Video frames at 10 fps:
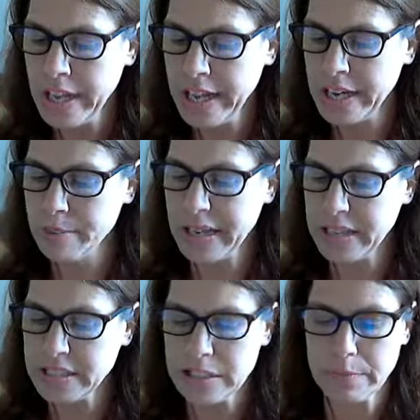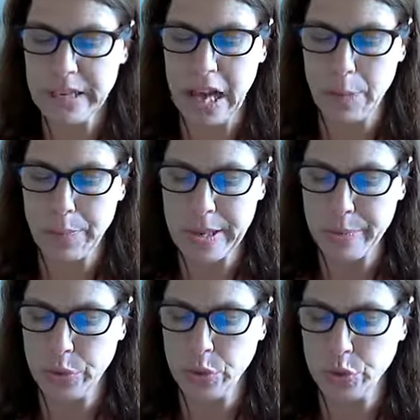It amazes me how
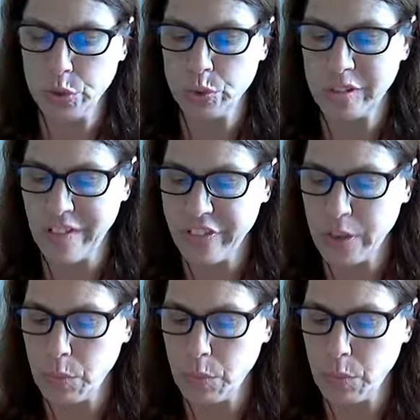people who do nothing